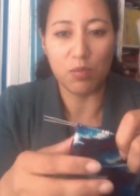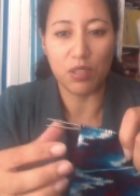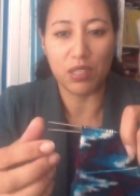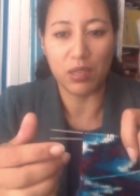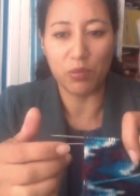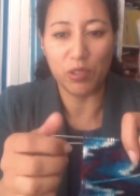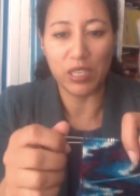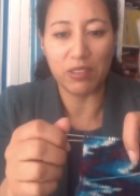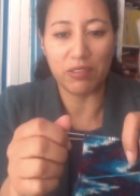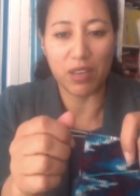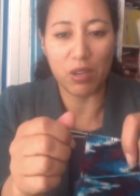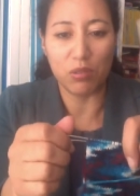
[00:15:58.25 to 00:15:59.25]
but I'm really
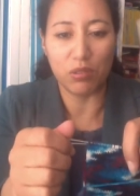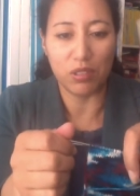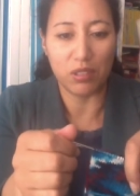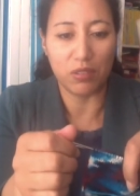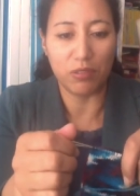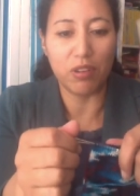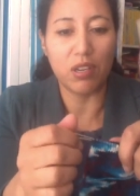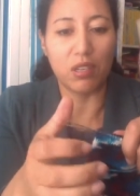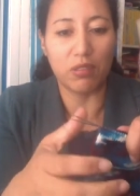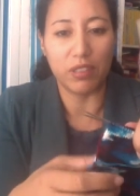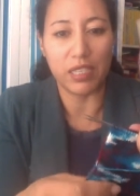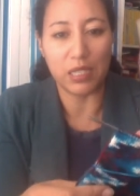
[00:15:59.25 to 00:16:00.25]
fond
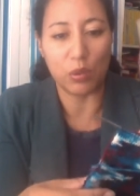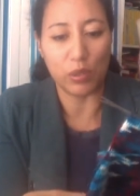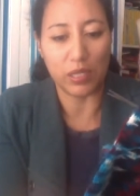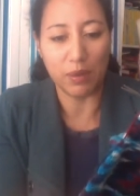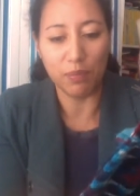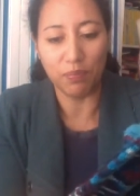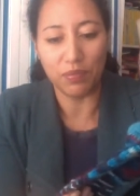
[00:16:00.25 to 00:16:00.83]
of knitting with them.